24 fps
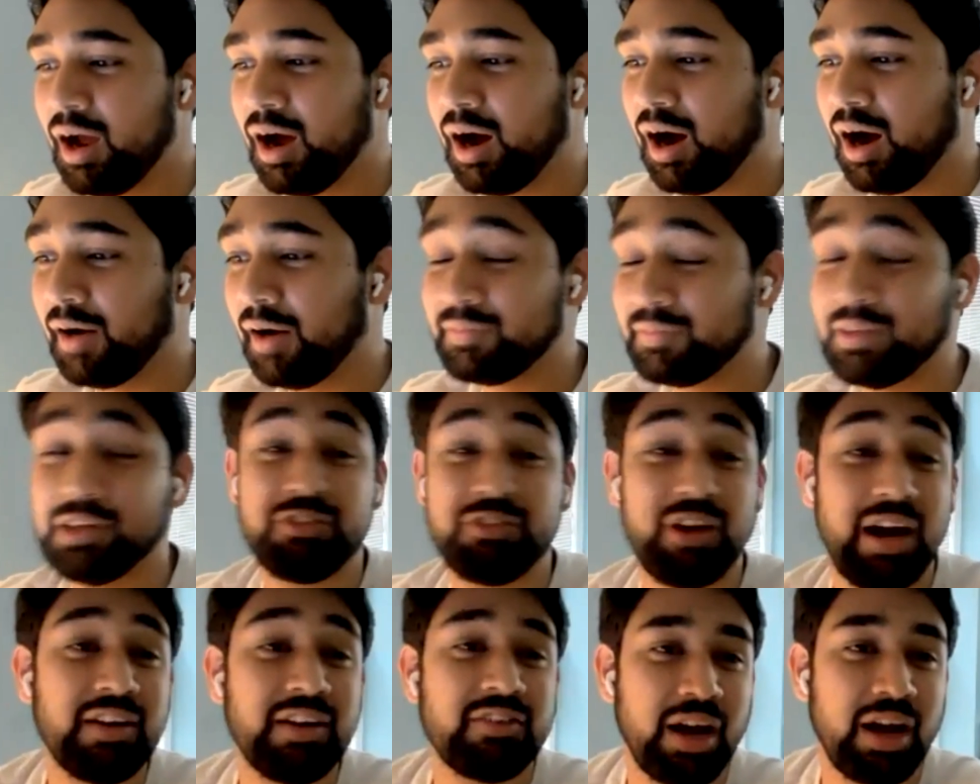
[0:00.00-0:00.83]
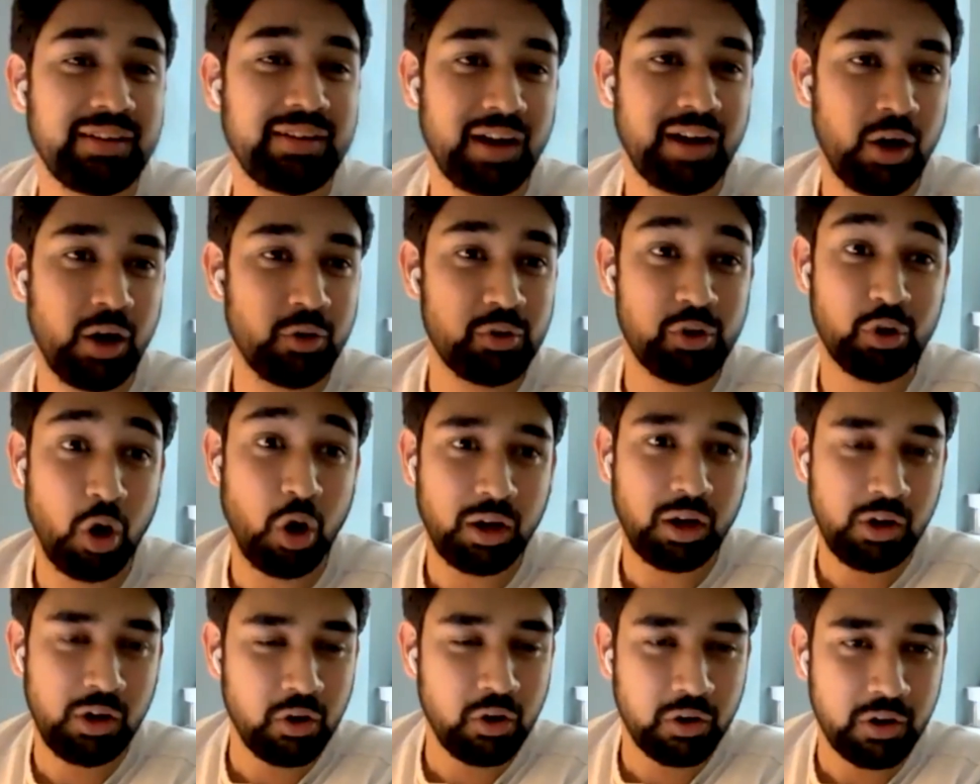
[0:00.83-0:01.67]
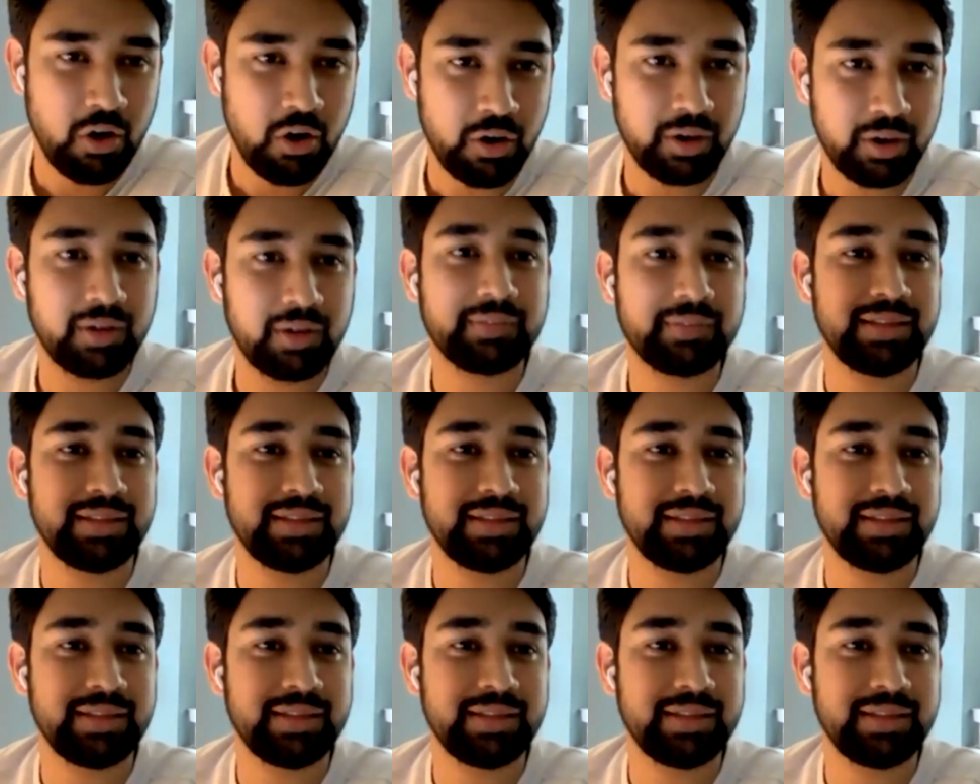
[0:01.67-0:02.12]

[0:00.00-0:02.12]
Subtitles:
The trends right now do not look good.